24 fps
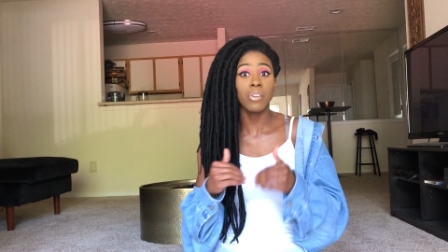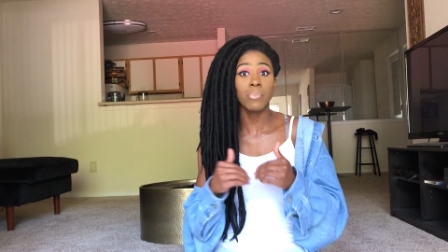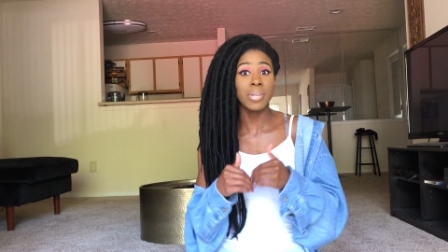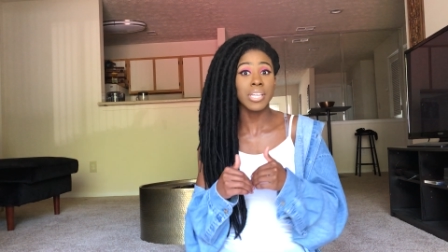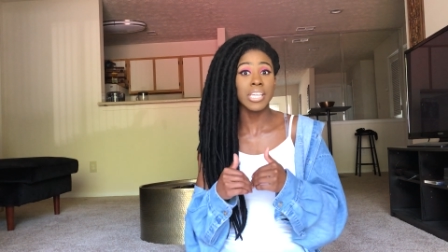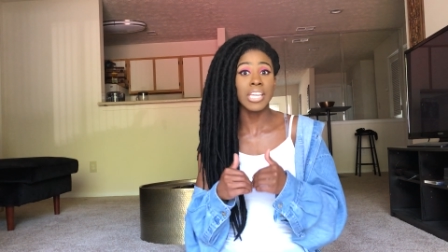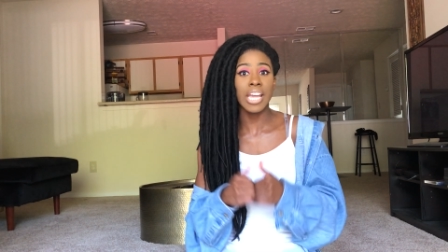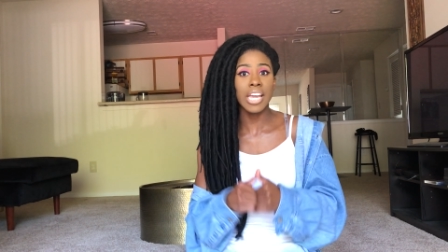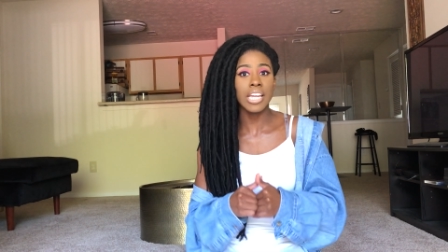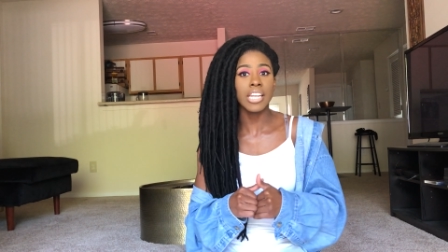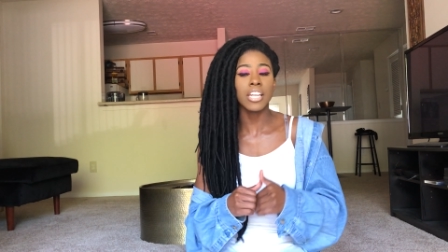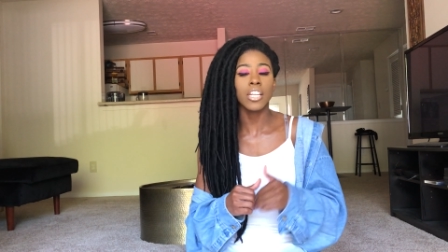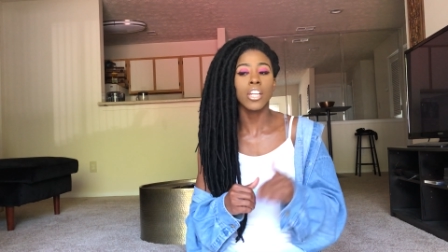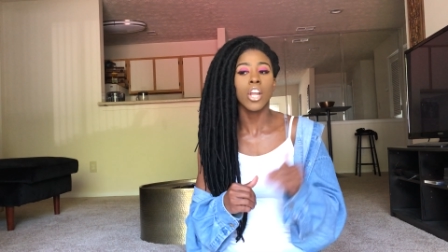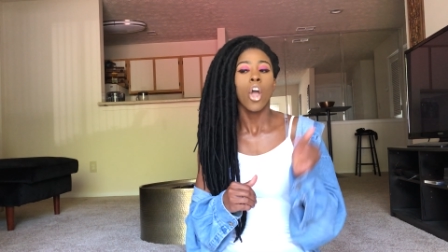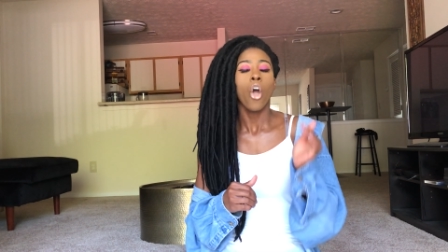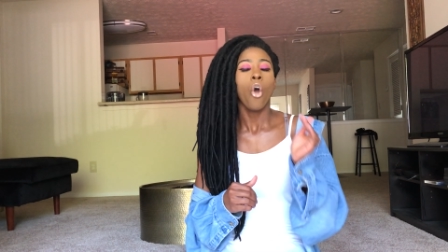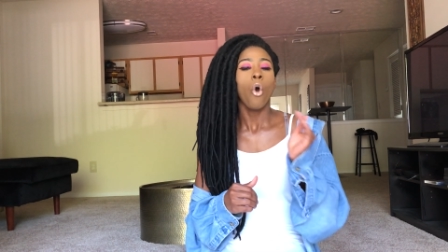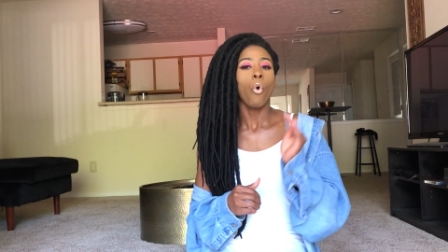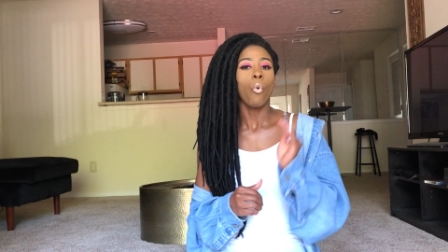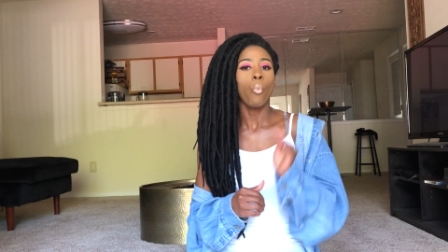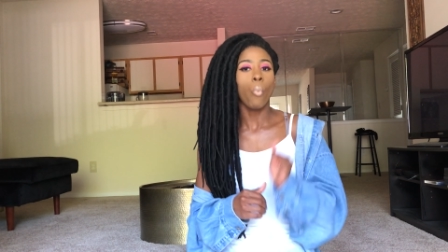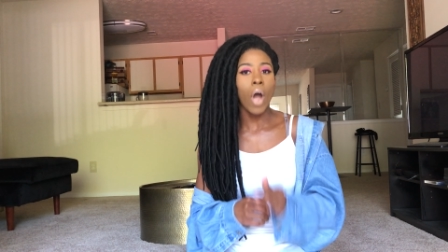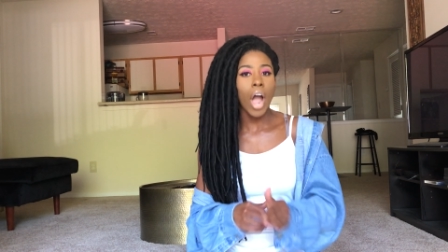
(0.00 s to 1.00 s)
beginning
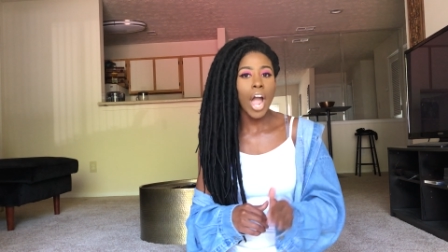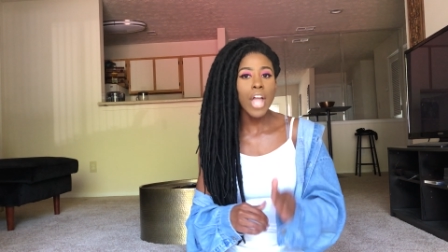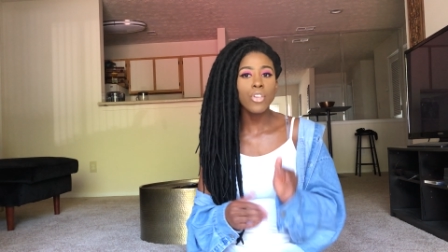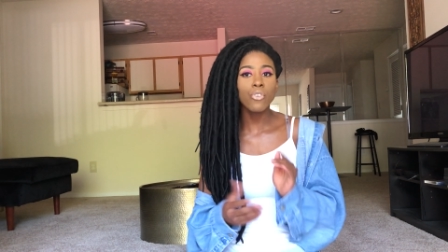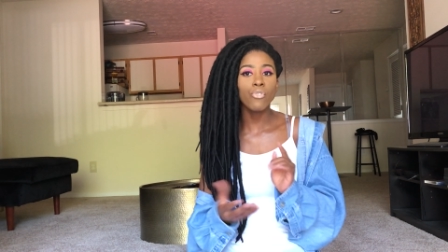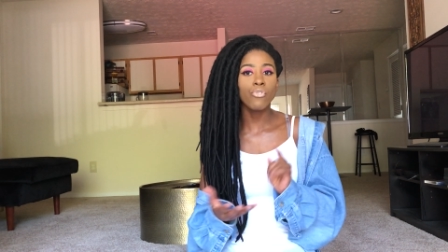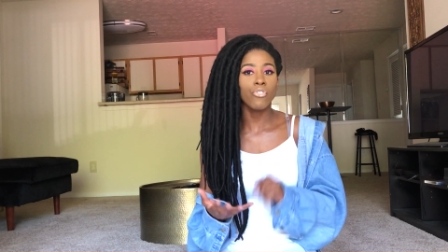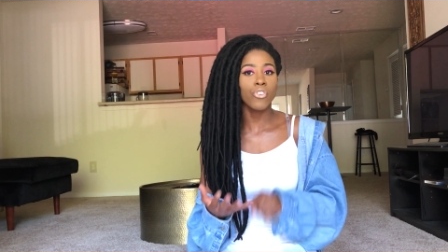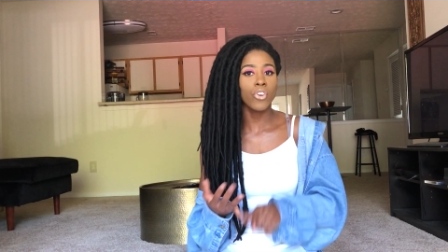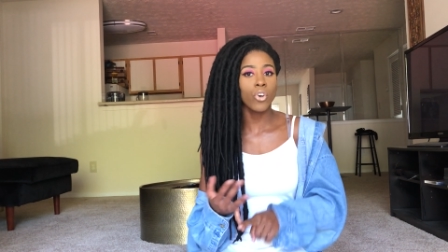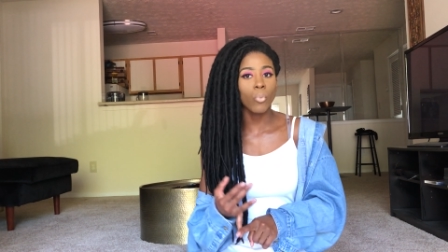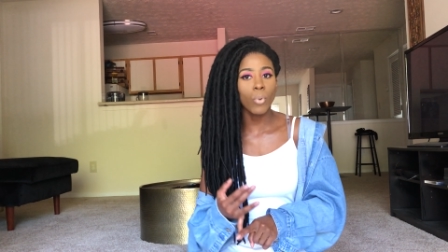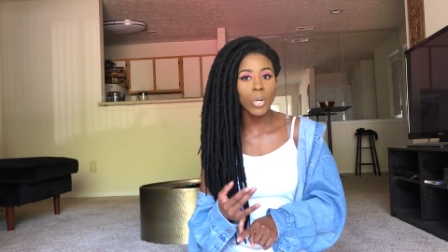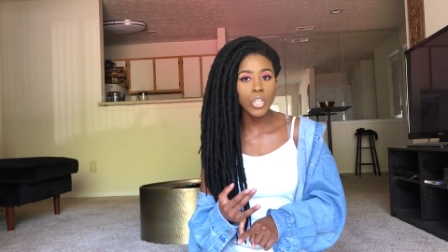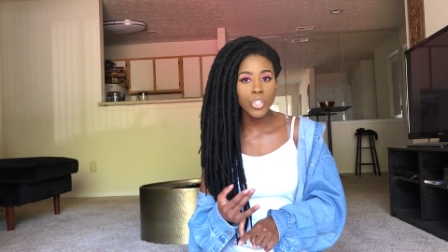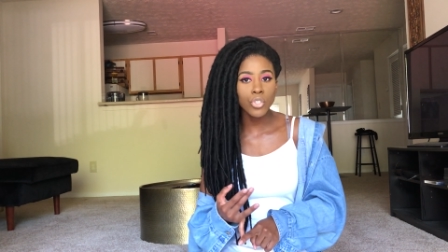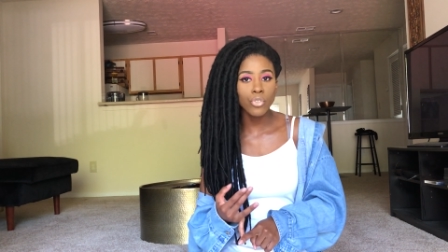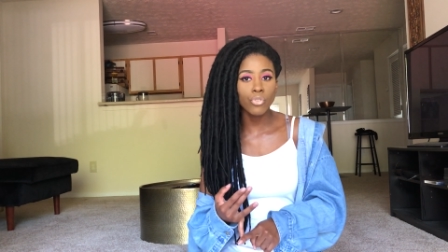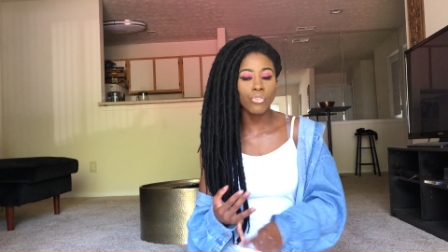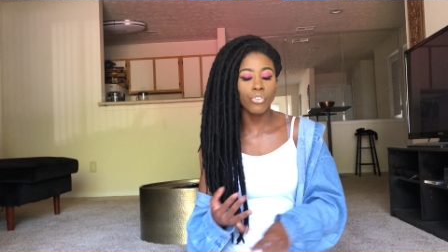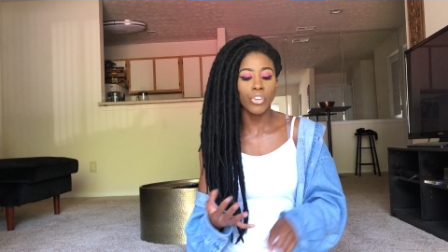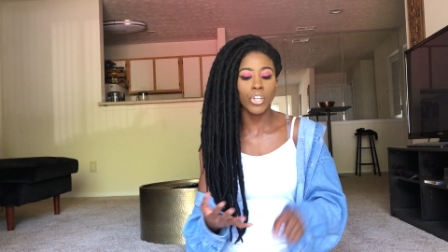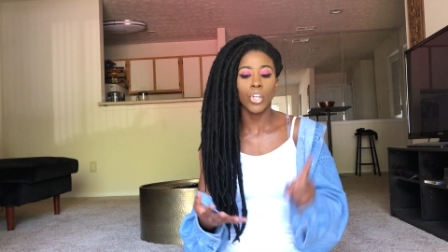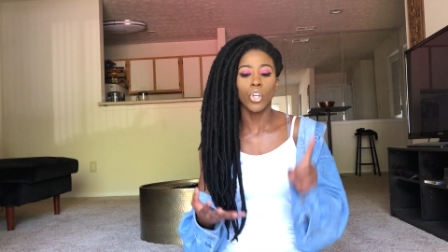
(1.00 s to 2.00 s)
why you feel what
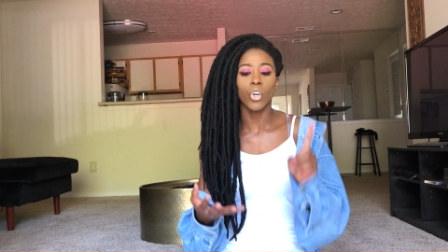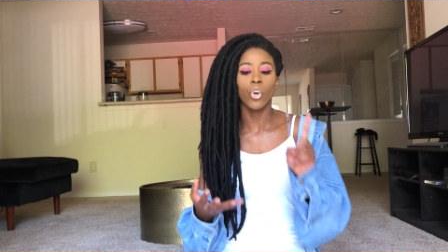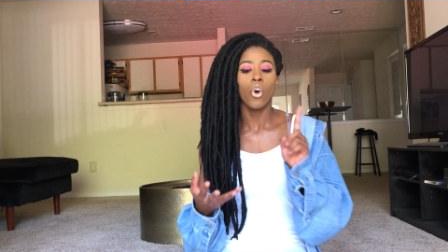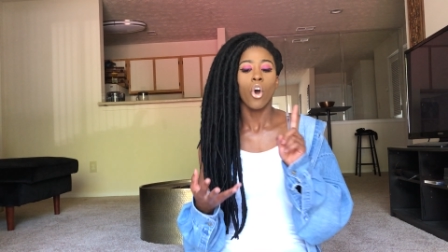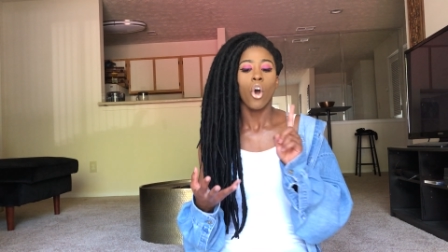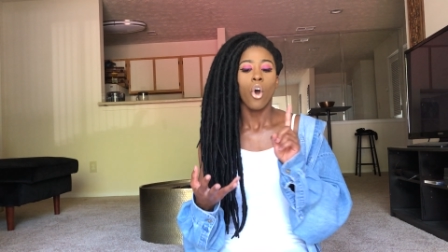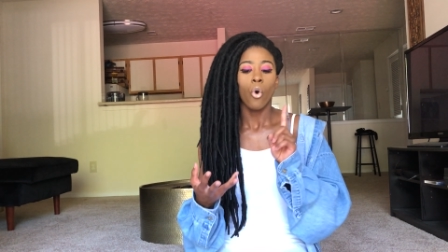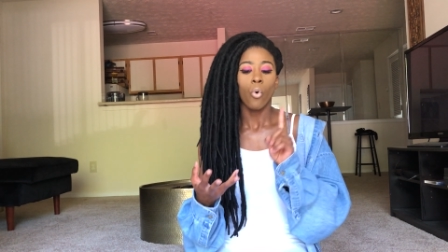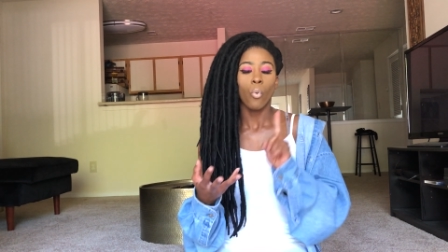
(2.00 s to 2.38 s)
you feel,